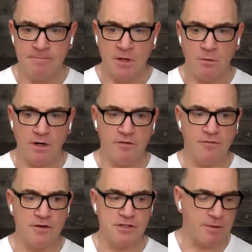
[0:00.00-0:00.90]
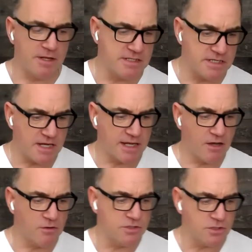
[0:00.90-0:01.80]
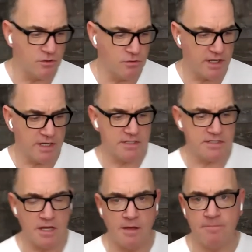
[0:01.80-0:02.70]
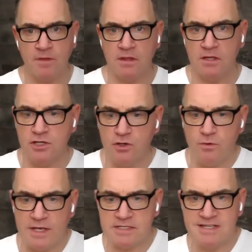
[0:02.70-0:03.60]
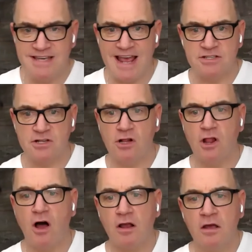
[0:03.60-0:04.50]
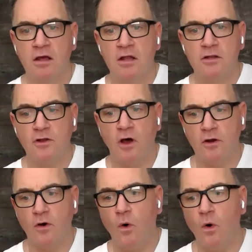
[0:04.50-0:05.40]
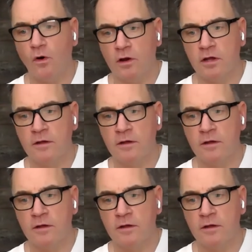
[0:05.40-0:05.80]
One of the first places I go to is um, the USDebtClock.org.